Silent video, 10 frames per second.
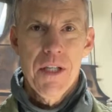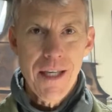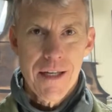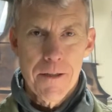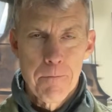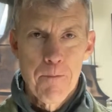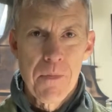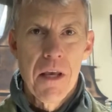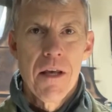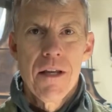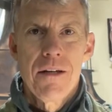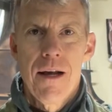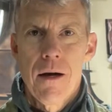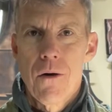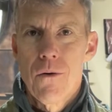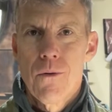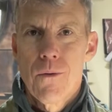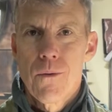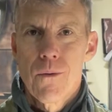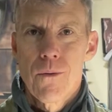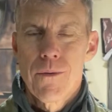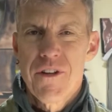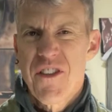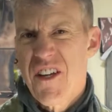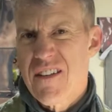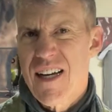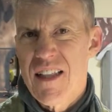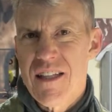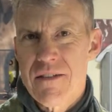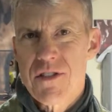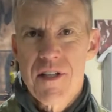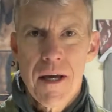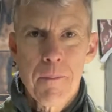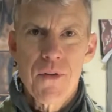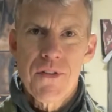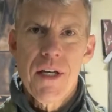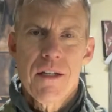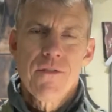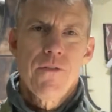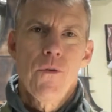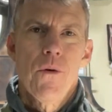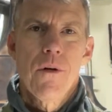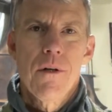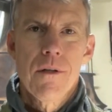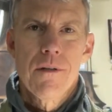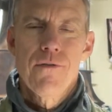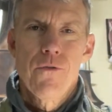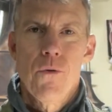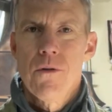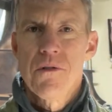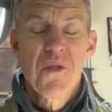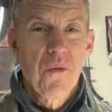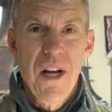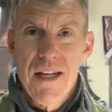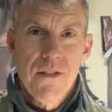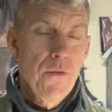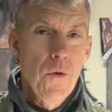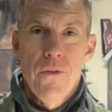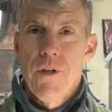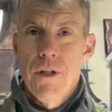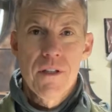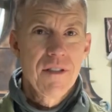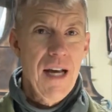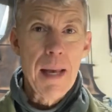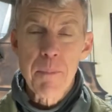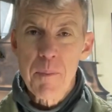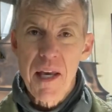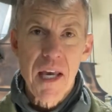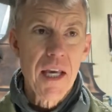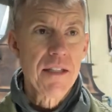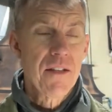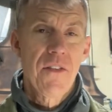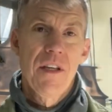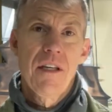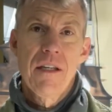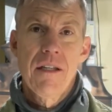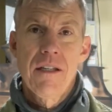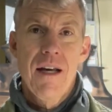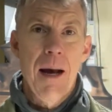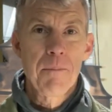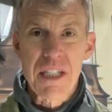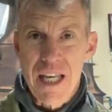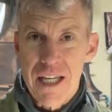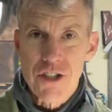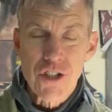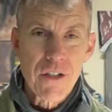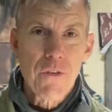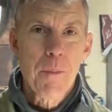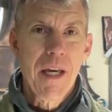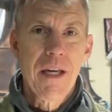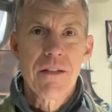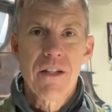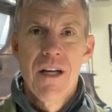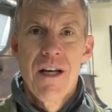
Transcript: again. Now, you think that leaves 10% for the rest, for the type of paint, the application of the paint,